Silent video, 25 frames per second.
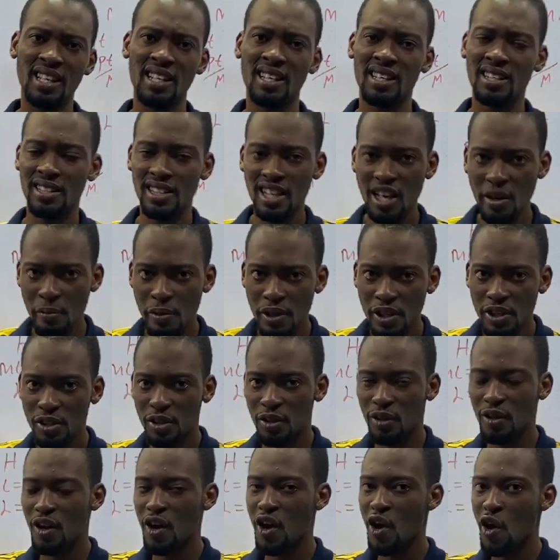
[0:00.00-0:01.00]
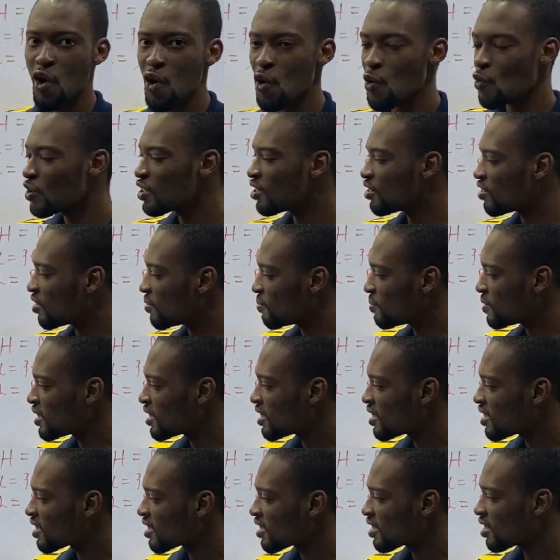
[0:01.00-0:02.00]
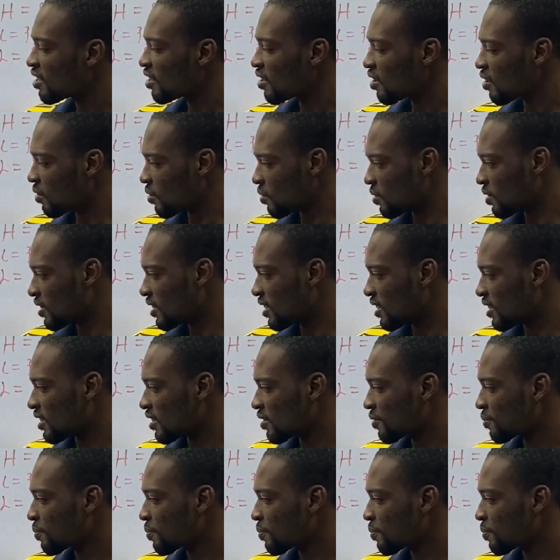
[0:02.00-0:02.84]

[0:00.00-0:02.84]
temperature always remains constant.